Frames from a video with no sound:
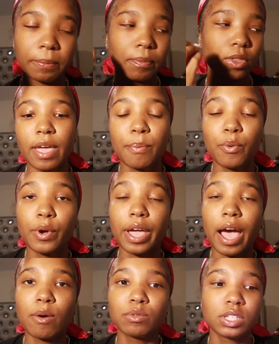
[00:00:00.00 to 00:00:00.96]
At that
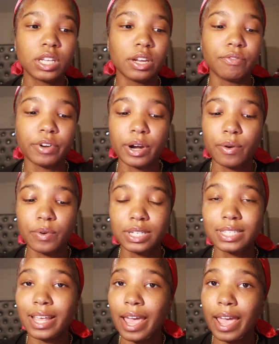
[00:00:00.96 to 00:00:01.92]
point, I was getting very
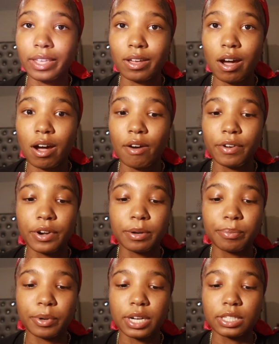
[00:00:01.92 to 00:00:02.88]
sad, y'all, very
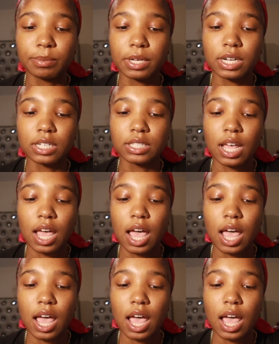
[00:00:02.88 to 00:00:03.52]
depressed, because